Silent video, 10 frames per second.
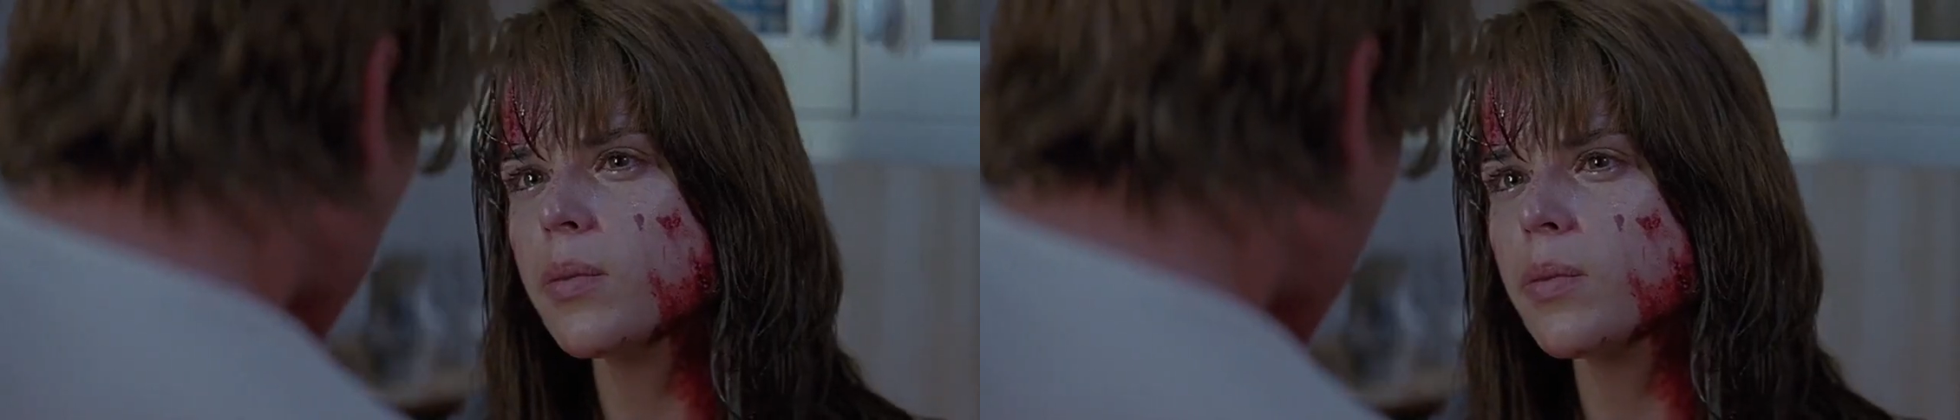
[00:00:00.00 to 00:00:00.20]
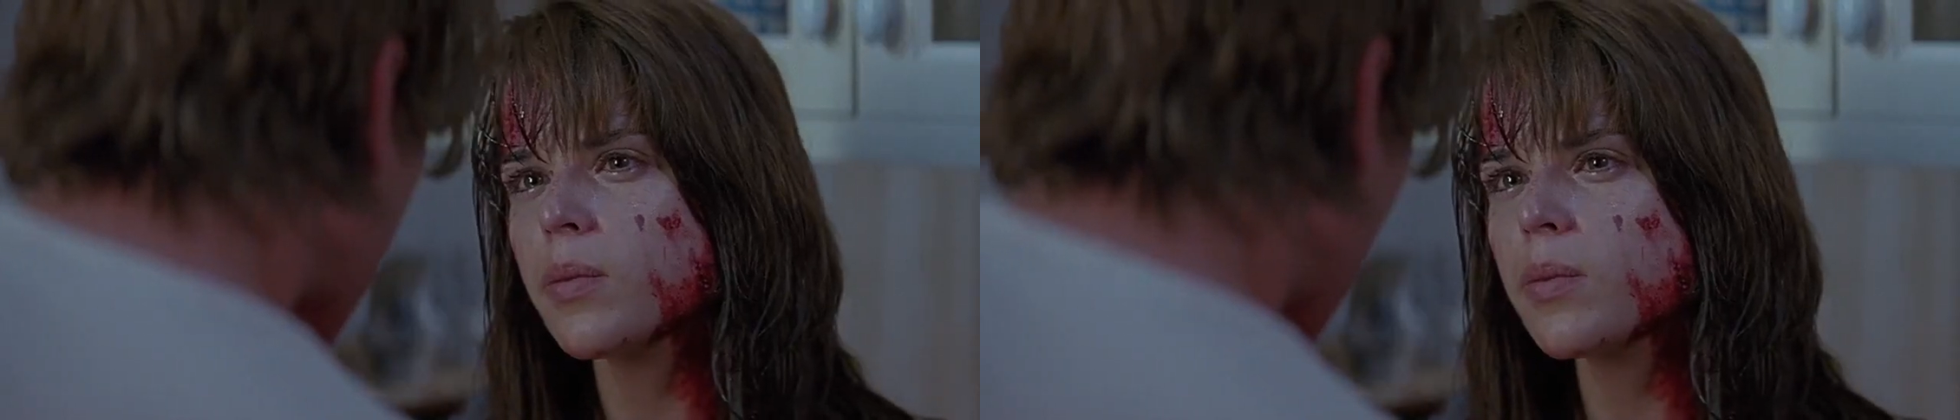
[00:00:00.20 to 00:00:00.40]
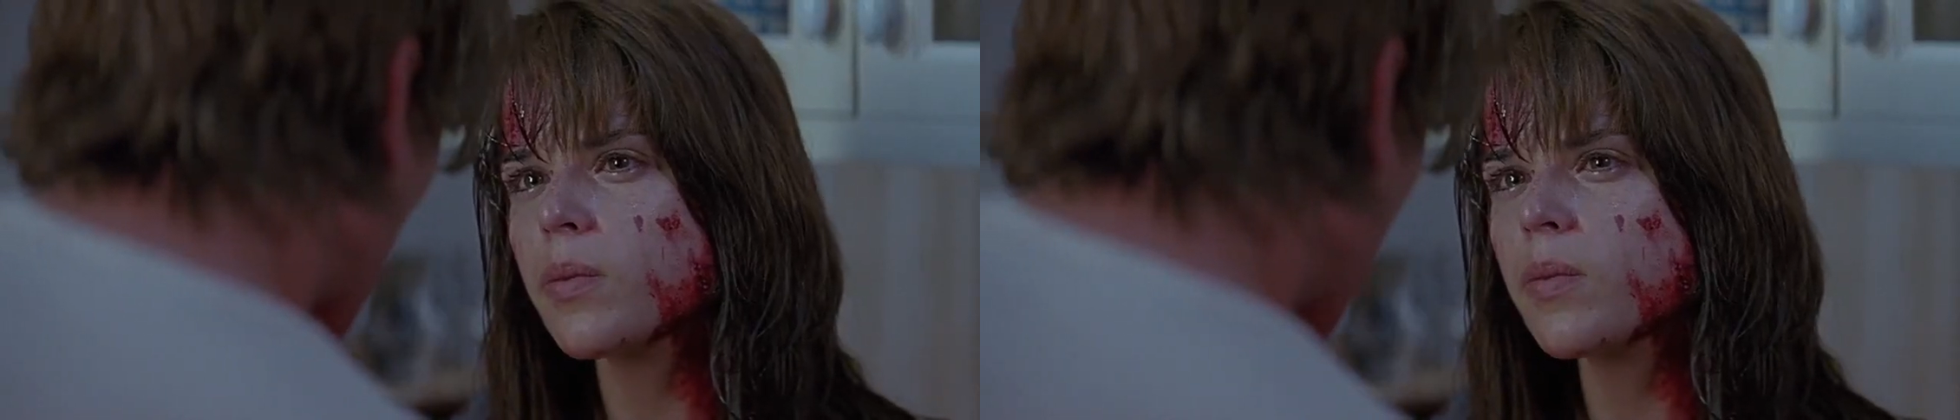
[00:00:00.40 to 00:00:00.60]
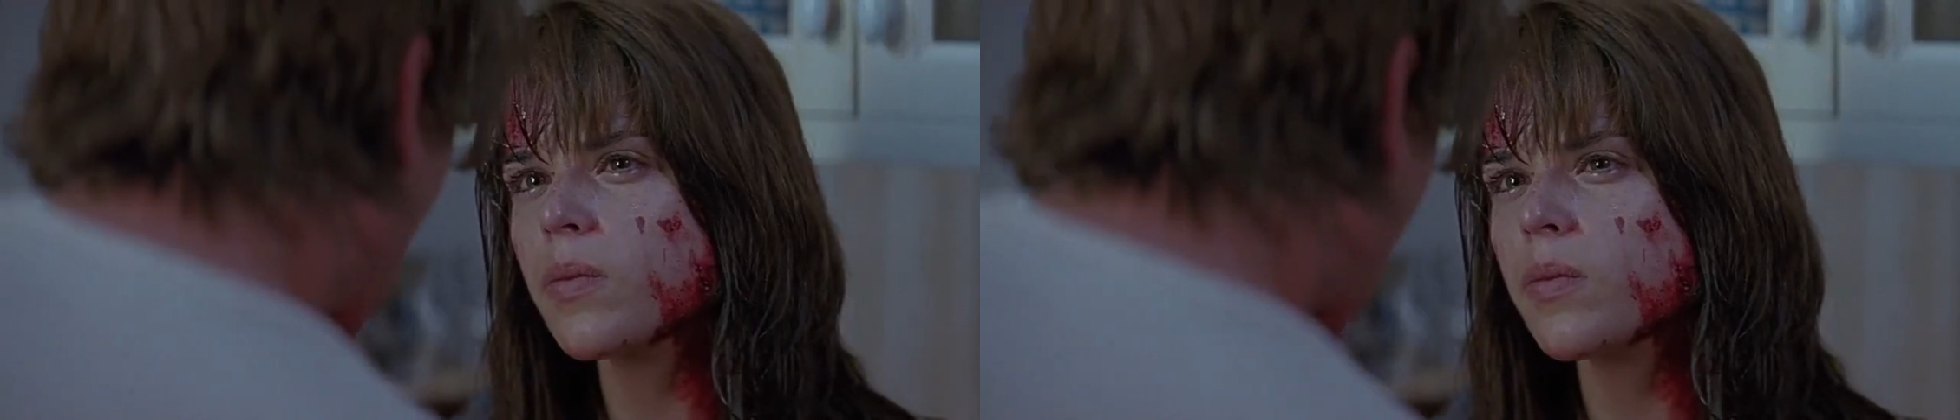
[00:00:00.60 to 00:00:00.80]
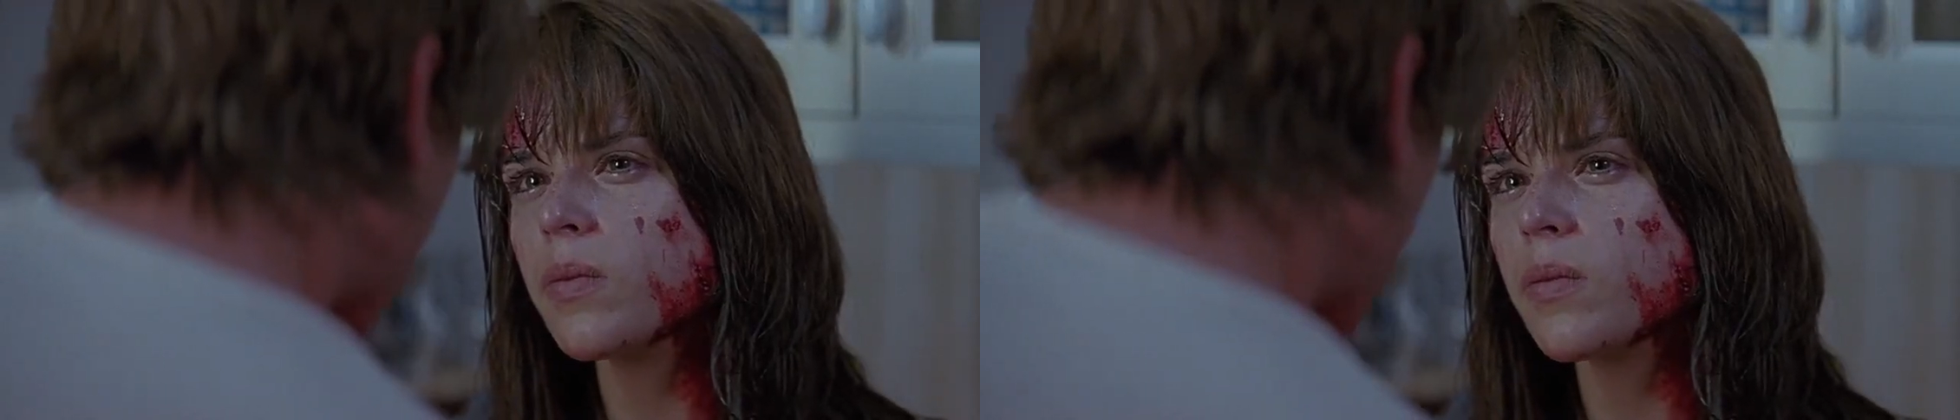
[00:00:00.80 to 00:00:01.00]

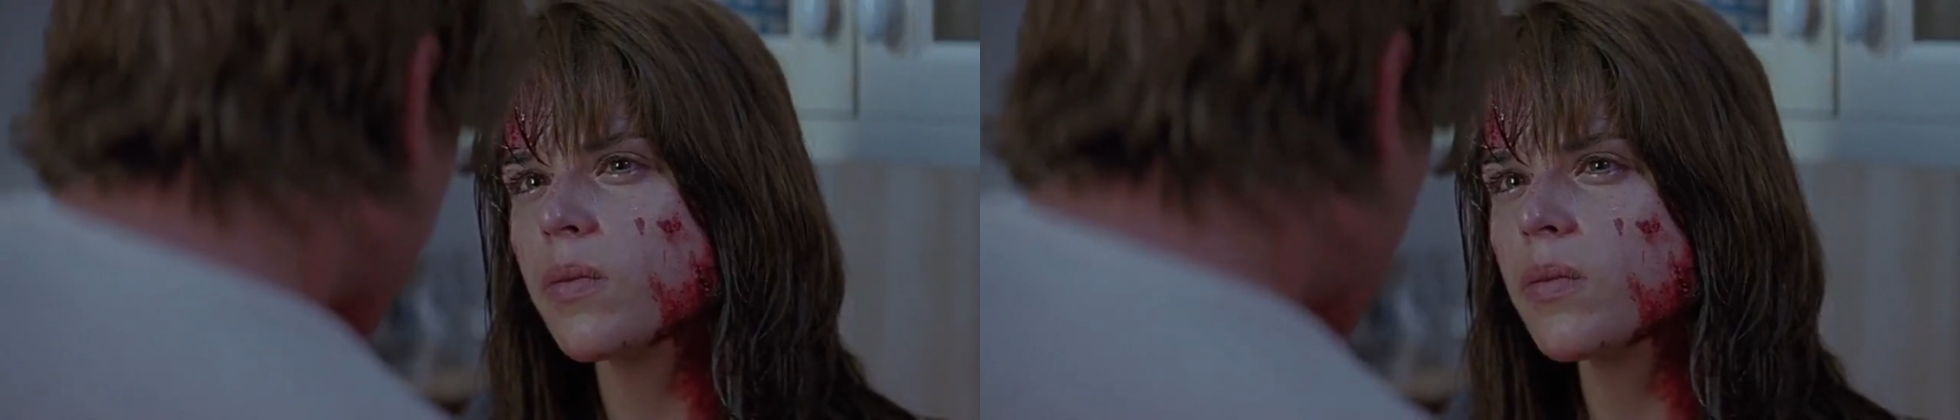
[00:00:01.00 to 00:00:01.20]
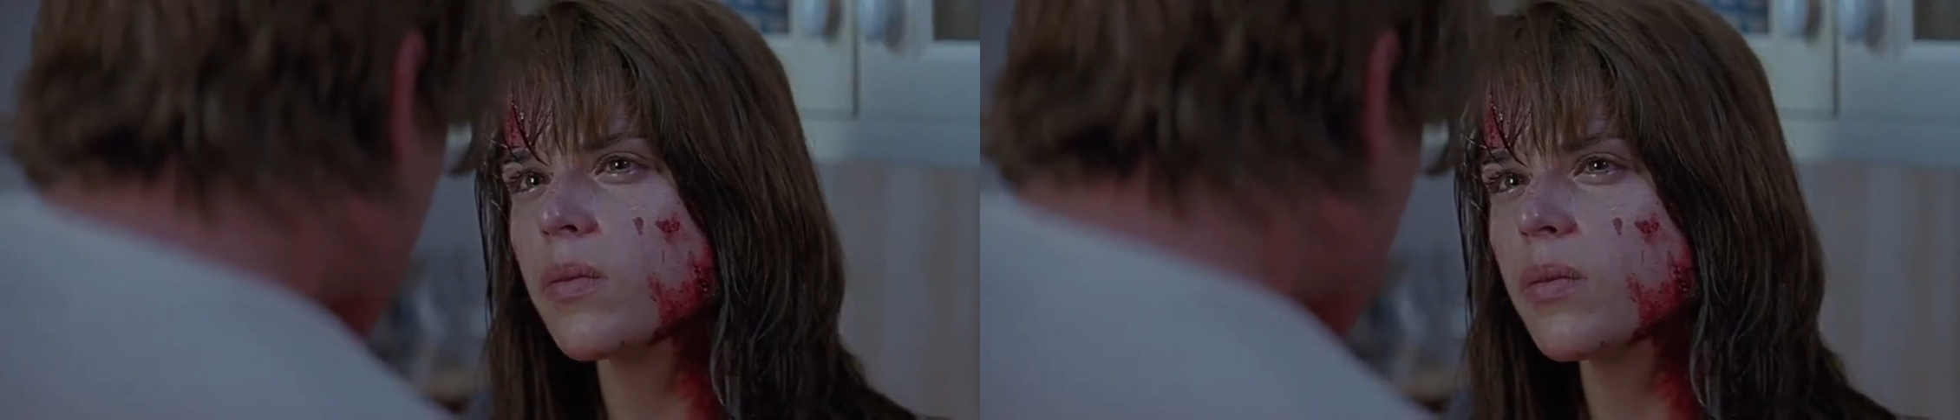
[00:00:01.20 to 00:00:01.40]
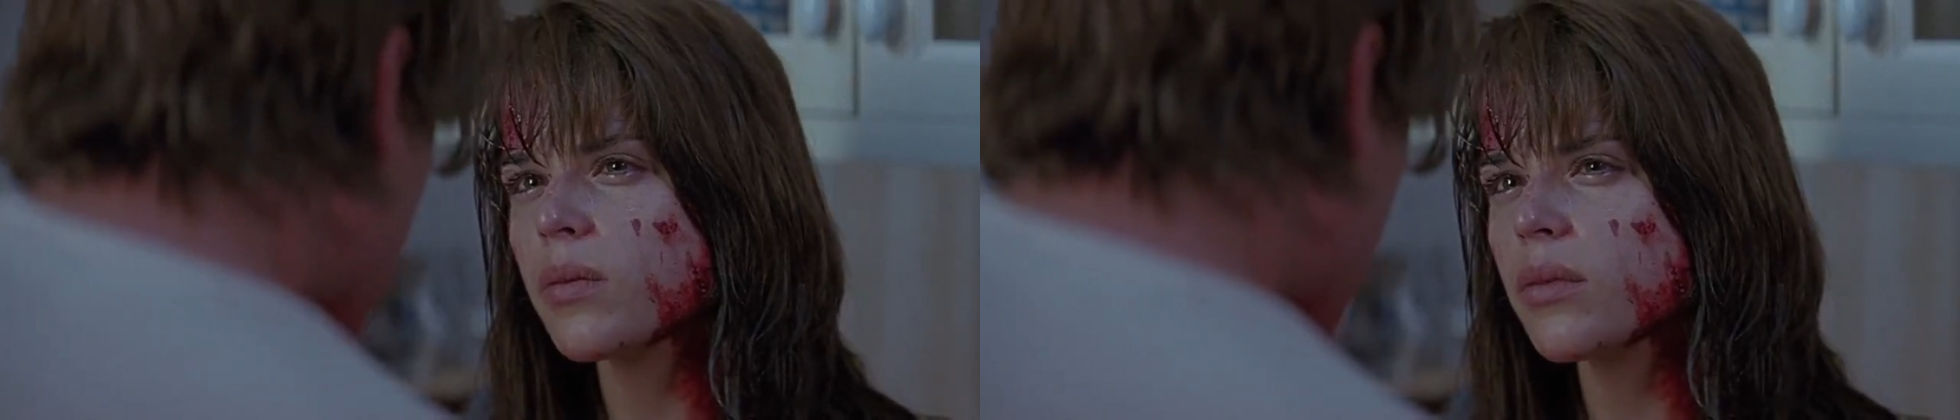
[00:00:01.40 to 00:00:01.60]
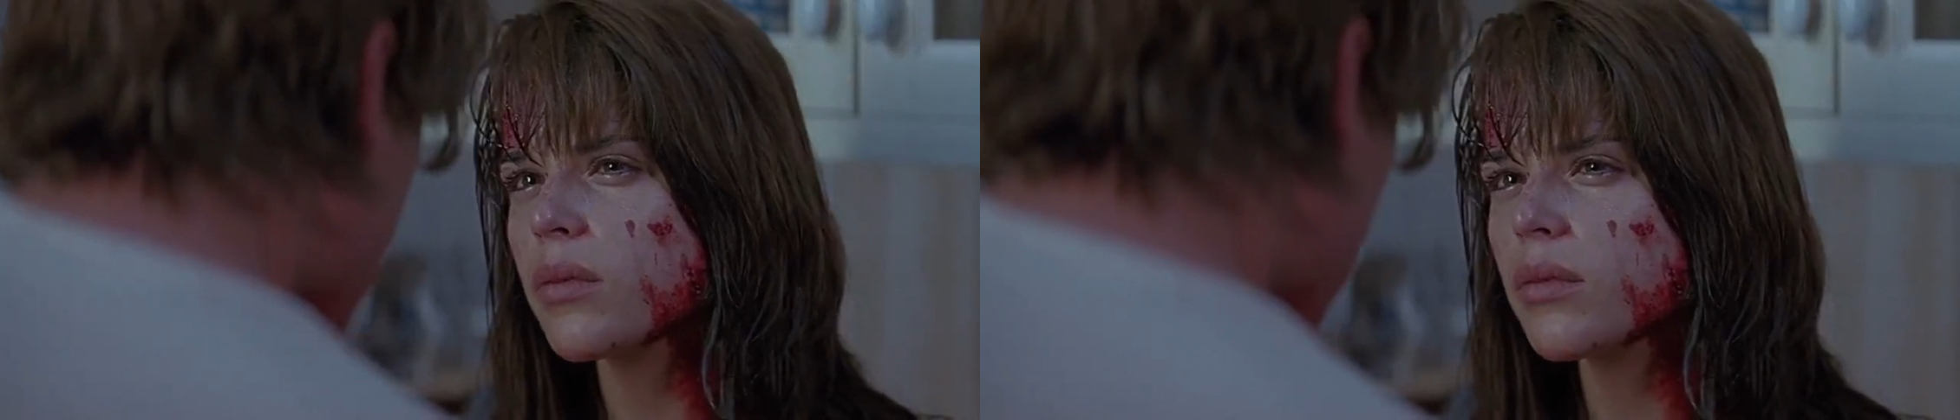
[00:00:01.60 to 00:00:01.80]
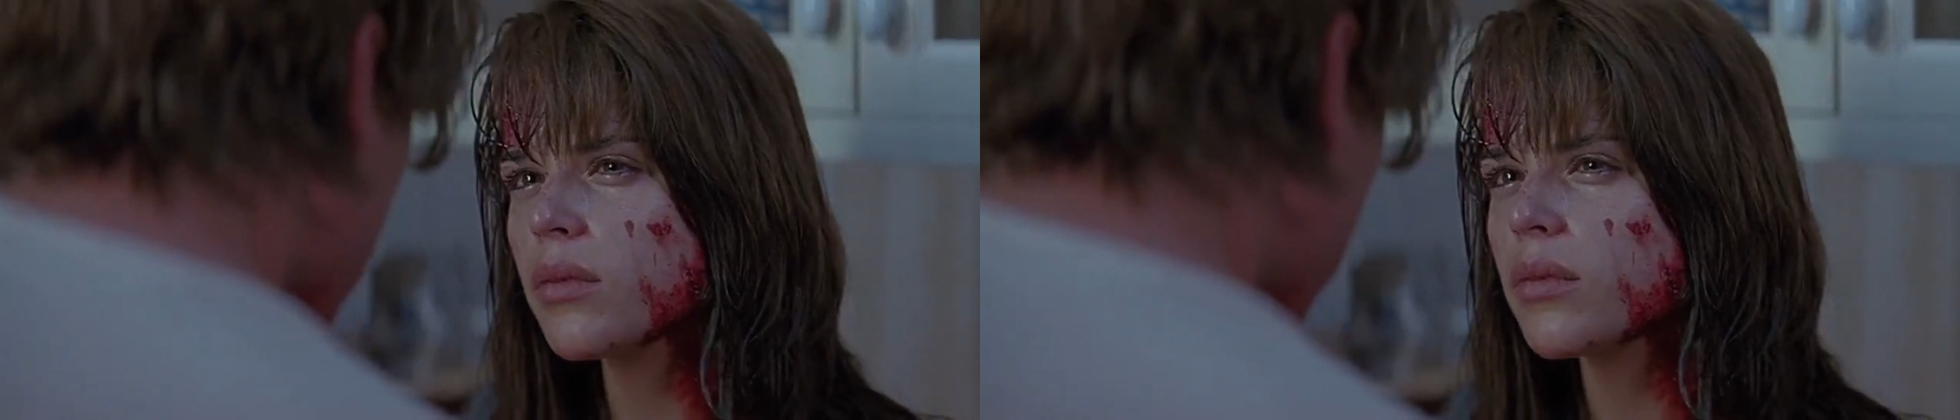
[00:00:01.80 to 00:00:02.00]
psychopath.
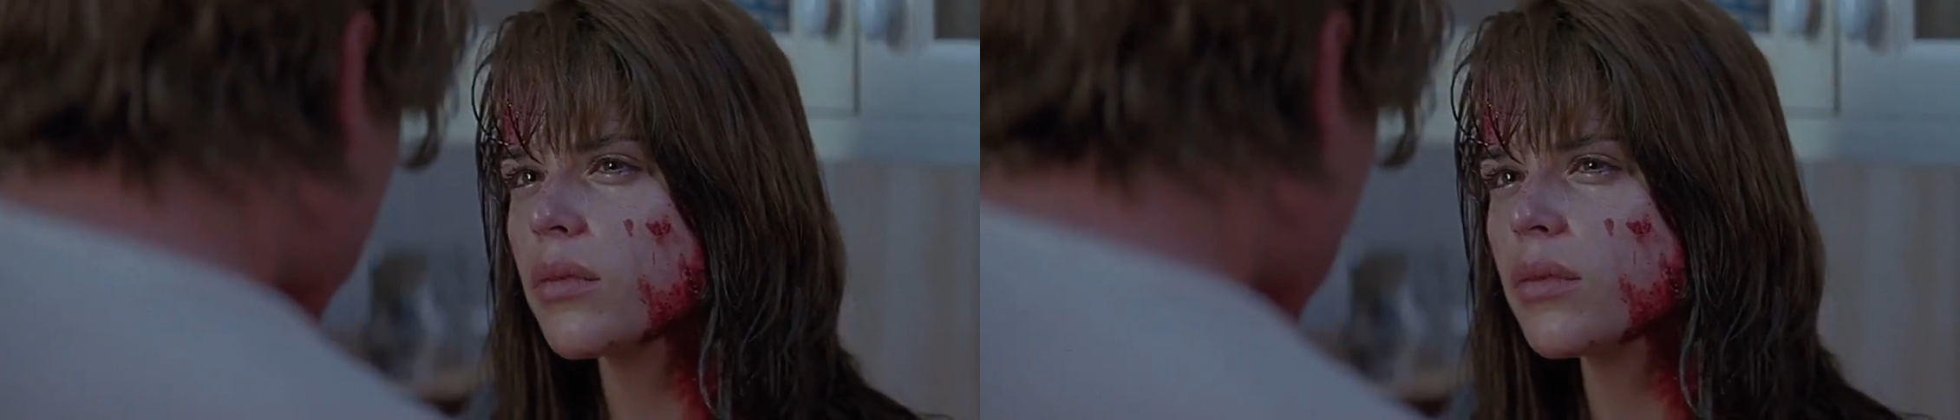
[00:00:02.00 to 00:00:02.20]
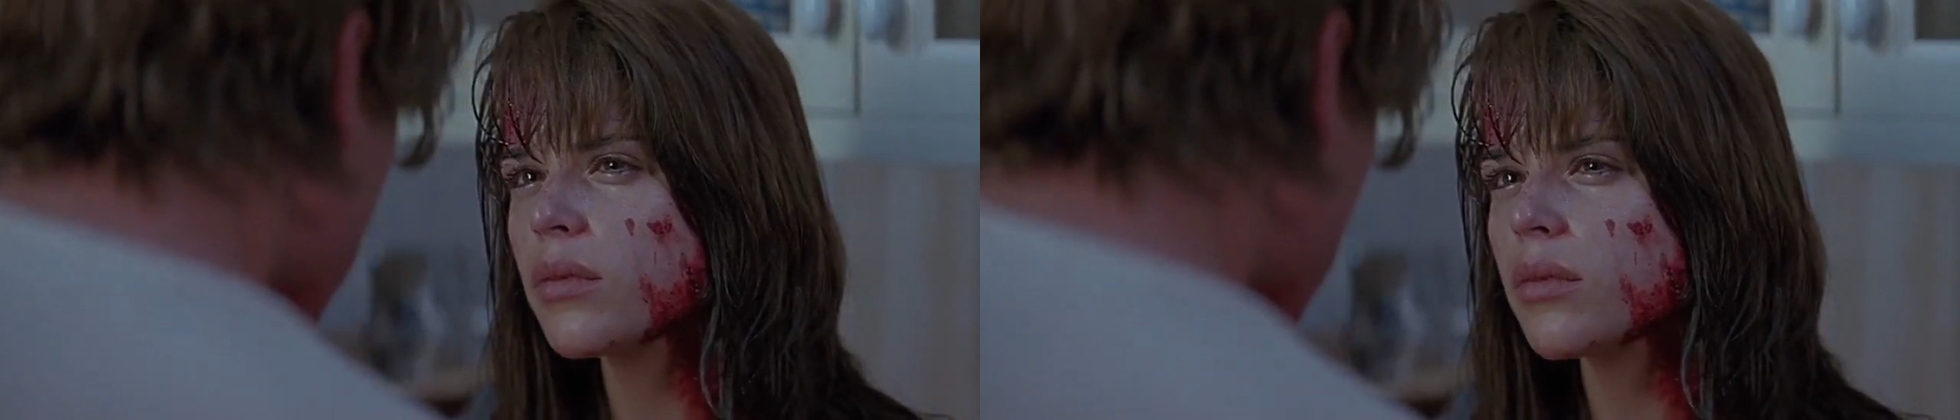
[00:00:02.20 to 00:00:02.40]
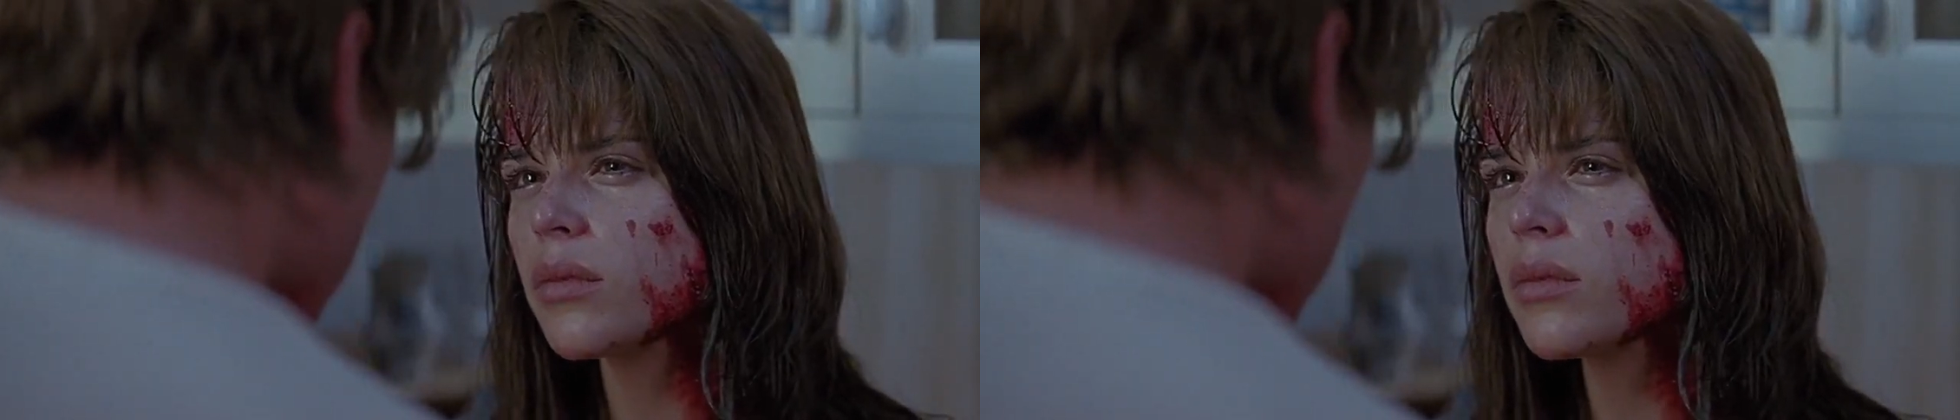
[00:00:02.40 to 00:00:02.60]
That's right.